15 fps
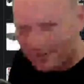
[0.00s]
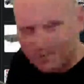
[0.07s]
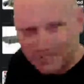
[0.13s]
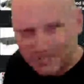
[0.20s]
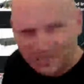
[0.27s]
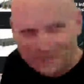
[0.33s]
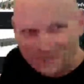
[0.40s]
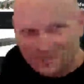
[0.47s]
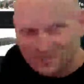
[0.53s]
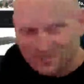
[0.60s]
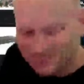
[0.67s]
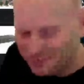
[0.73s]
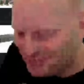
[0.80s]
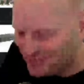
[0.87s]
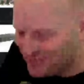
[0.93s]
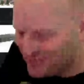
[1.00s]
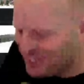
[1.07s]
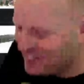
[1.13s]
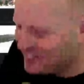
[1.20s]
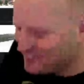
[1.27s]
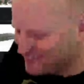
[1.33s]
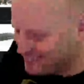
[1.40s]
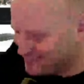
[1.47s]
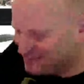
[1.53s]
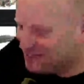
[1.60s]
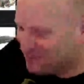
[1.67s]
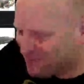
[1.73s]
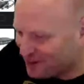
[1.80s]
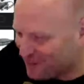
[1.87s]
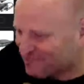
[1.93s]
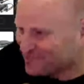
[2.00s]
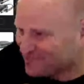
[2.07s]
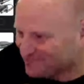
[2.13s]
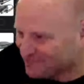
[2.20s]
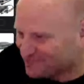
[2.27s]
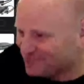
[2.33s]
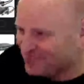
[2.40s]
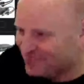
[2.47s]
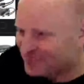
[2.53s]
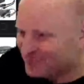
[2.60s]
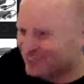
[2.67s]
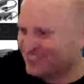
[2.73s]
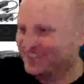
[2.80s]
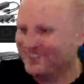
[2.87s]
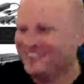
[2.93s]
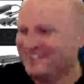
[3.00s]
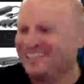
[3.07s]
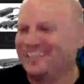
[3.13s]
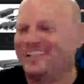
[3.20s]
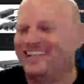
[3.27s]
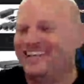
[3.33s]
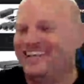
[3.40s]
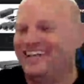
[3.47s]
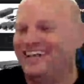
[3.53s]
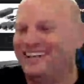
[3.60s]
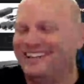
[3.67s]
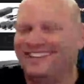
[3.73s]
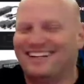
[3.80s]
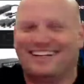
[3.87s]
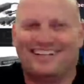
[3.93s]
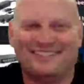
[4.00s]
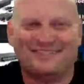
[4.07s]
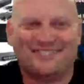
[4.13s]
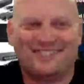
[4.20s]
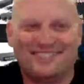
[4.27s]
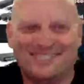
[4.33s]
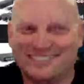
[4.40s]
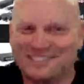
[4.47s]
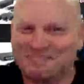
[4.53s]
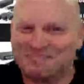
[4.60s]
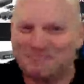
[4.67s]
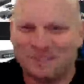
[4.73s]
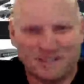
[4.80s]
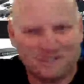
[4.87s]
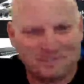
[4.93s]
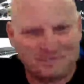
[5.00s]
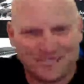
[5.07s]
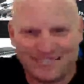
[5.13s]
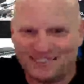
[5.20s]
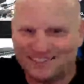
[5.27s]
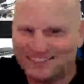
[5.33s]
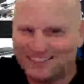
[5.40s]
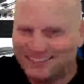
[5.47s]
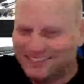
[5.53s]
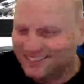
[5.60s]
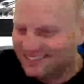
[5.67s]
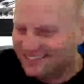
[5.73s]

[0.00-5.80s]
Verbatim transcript: You know what I'm going to do? Yes, you know what I'm going to do, don't you? I'm gonna just plug them in.